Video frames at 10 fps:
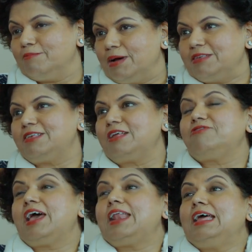myself
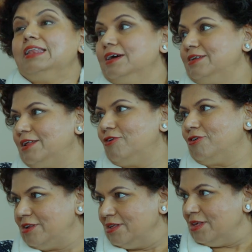and I learned a
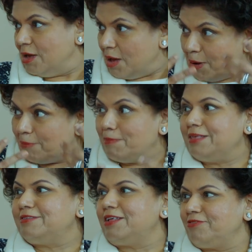lot about
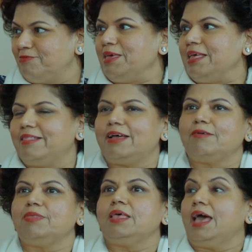myself being
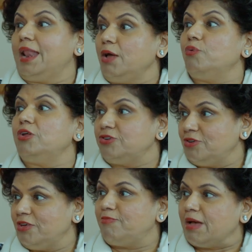there. And I wanted to
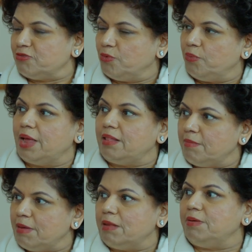give back. So when
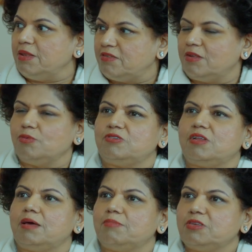they made me distinguished
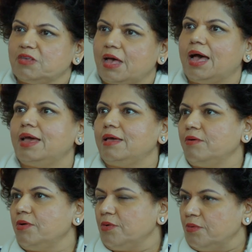alumnus, I
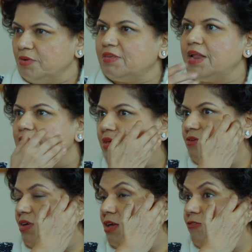decided to
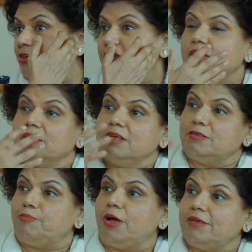give a gift.
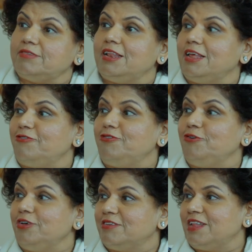Surprisingly, a few
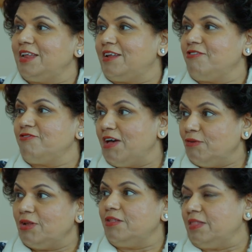years later, I
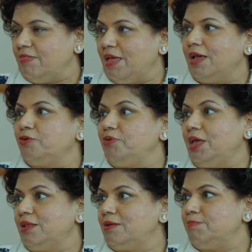found out that they had
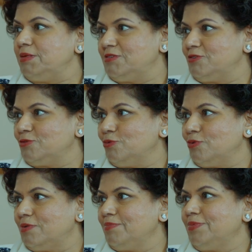created a business school